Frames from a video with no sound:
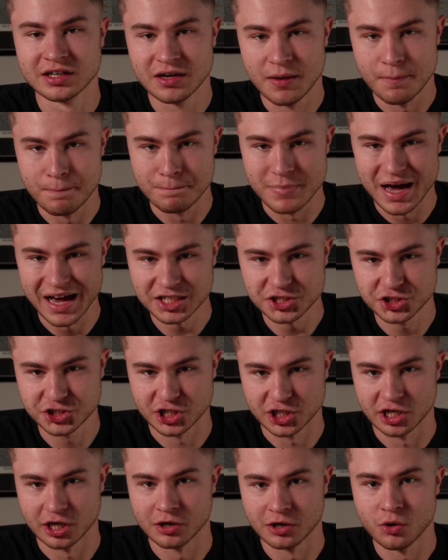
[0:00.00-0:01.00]

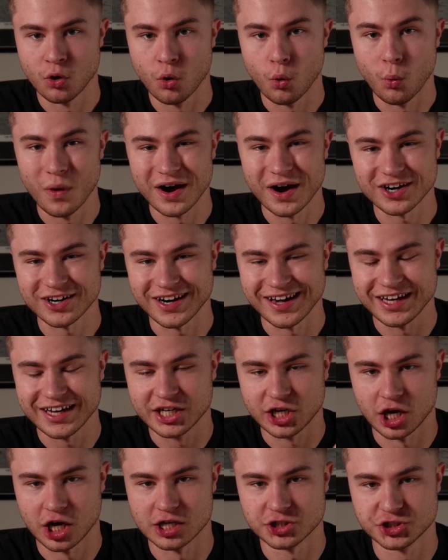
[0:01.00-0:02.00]
measure where a
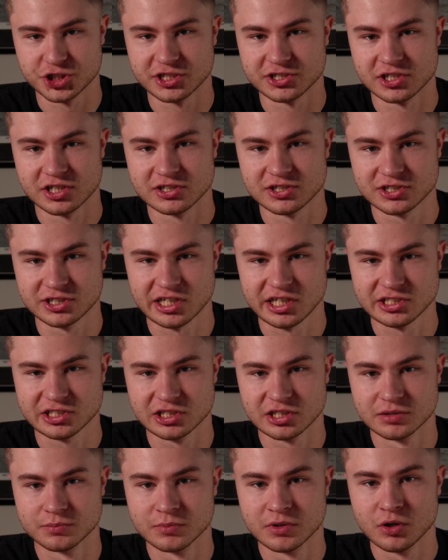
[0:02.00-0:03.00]
conscious
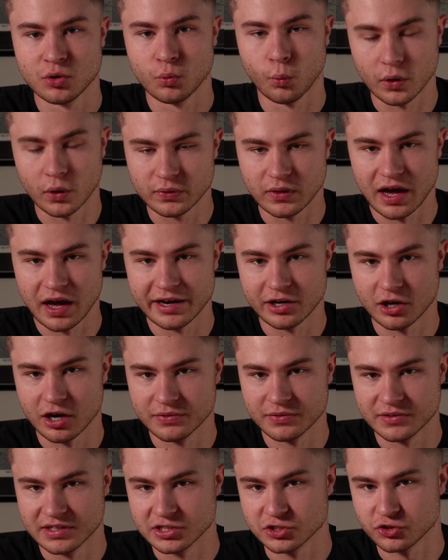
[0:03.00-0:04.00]
system would lie on
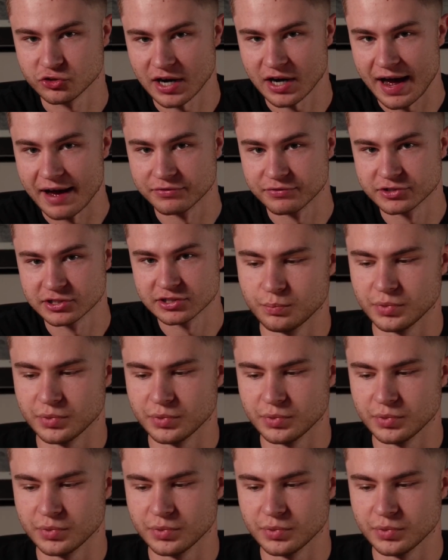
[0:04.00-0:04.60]
these graphs.